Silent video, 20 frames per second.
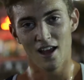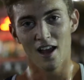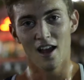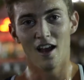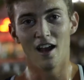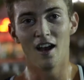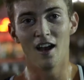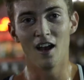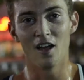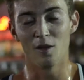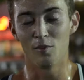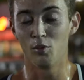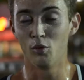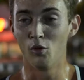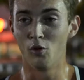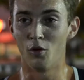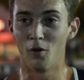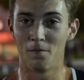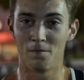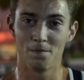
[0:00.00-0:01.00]
The
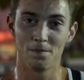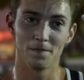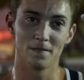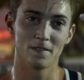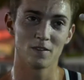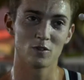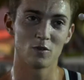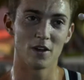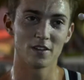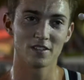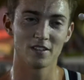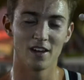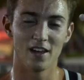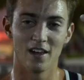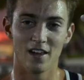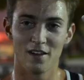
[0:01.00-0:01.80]
pool, twice a day,